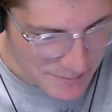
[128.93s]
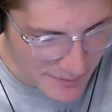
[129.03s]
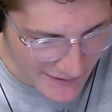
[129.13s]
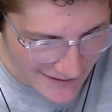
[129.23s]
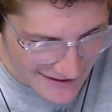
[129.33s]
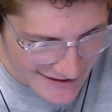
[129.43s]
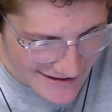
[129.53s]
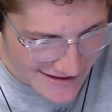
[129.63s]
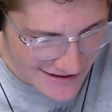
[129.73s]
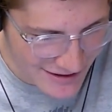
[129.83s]
But,
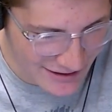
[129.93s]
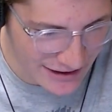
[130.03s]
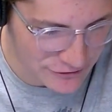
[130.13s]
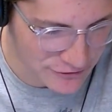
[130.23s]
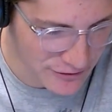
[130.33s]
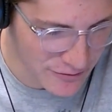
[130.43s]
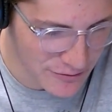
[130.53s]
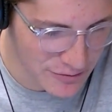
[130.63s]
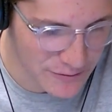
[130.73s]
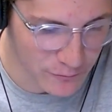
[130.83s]
okay, so
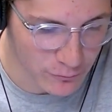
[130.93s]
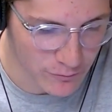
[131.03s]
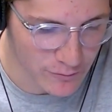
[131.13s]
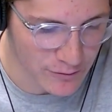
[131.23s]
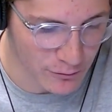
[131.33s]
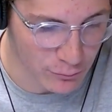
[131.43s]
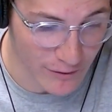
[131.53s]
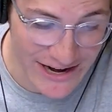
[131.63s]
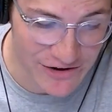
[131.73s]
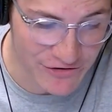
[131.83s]
the
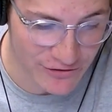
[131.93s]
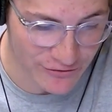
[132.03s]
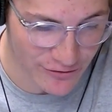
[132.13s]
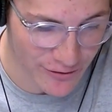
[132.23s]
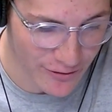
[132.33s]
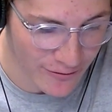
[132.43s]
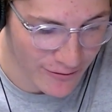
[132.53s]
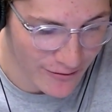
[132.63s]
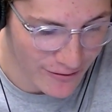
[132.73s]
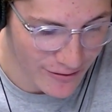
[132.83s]
Rangers,
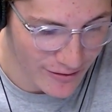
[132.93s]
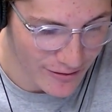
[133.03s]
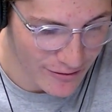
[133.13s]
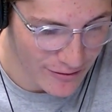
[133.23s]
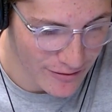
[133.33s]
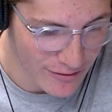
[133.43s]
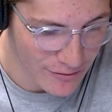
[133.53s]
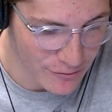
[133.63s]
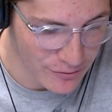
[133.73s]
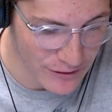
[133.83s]
though,
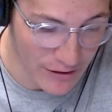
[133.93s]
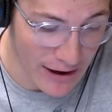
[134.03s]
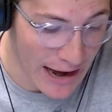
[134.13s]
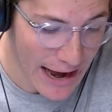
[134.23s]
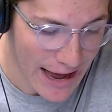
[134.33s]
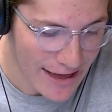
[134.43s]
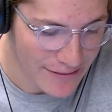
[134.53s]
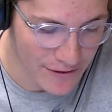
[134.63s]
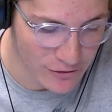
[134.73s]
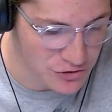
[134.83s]
they're hot.
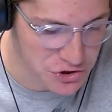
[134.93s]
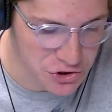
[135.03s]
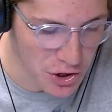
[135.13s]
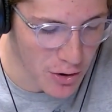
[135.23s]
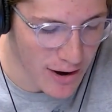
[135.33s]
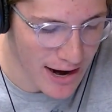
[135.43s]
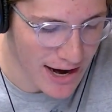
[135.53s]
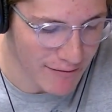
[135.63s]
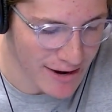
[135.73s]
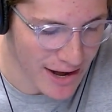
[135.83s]
They're so
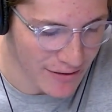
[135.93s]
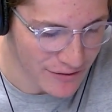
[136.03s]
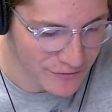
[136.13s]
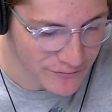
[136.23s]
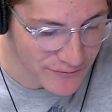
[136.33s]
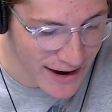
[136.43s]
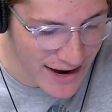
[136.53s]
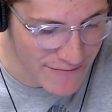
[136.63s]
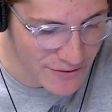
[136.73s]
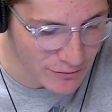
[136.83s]
hot right now. That's
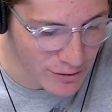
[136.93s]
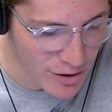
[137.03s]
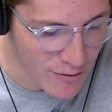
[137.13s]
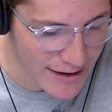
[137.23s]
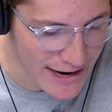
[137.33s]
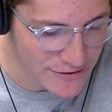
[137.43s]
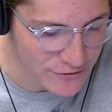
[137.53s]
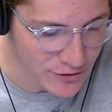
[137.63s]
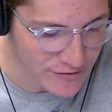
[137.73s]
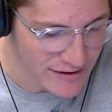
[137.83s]
5 in a row
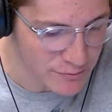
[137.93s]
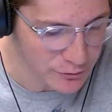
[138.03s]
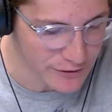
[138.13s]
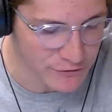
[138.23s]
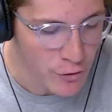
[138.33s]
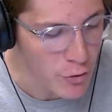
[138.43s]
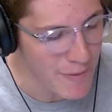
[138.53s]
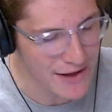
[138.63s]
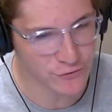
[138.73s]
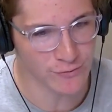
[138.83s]
against the teams with the 2
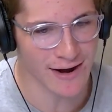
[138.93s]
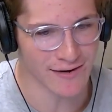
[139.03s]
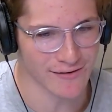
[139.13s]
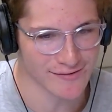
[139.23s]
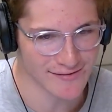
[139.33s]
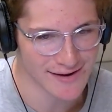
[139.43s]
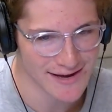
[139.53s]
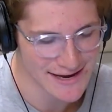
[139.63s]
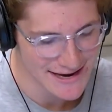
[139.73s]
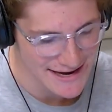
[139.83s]
best records
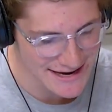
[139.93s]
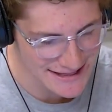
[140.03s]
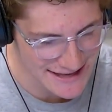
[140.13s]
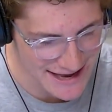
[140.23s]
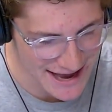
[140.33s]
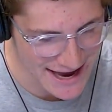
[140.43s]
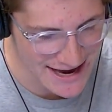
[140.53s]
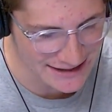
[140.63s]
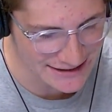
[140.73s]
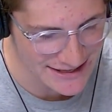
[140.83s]
in the
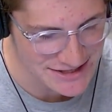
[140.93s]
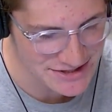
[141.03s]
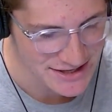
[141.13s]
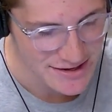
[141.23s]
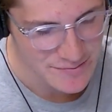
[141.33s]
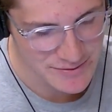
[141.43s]
AL East.